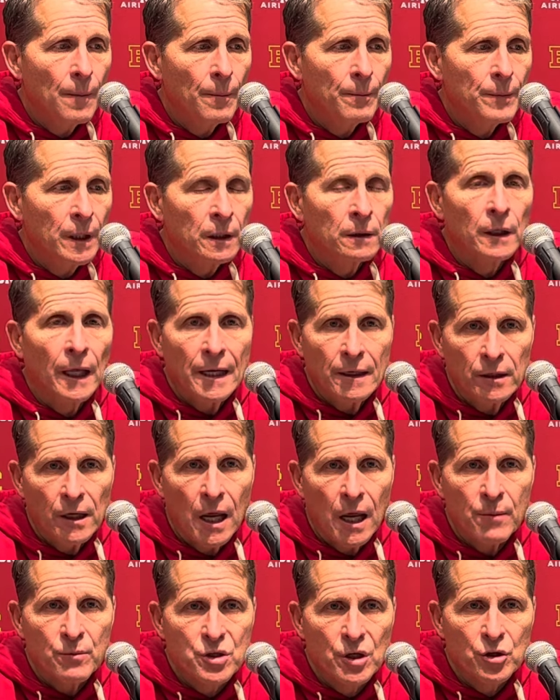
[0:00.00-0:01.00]
in late
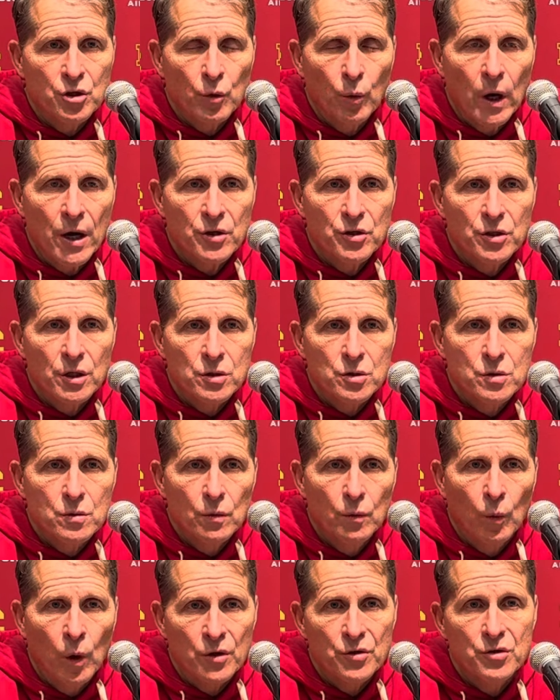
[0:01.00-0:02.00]
game situations
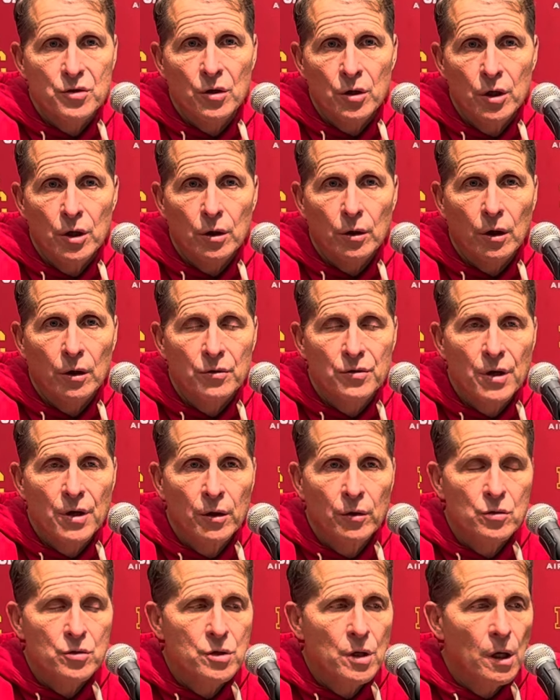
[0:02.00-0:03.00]
once the year
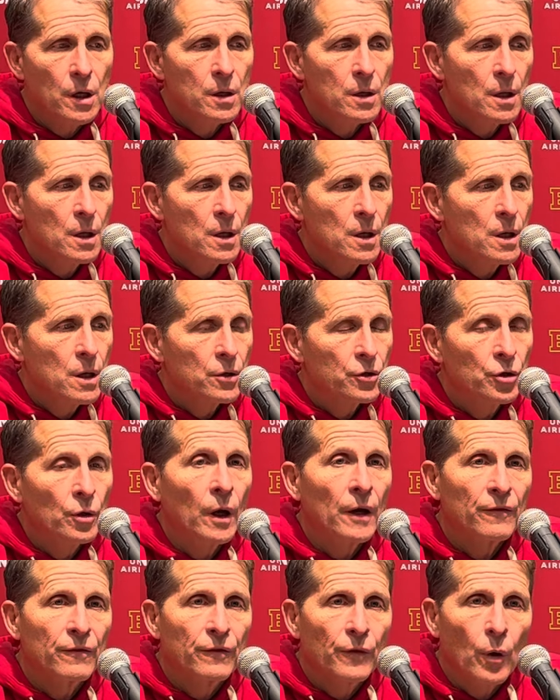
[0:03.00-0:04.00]
continues to
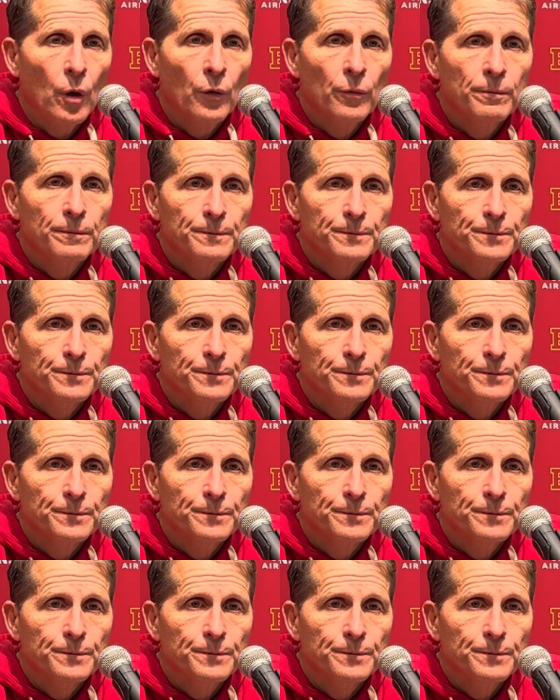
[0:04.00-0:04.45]
unfold.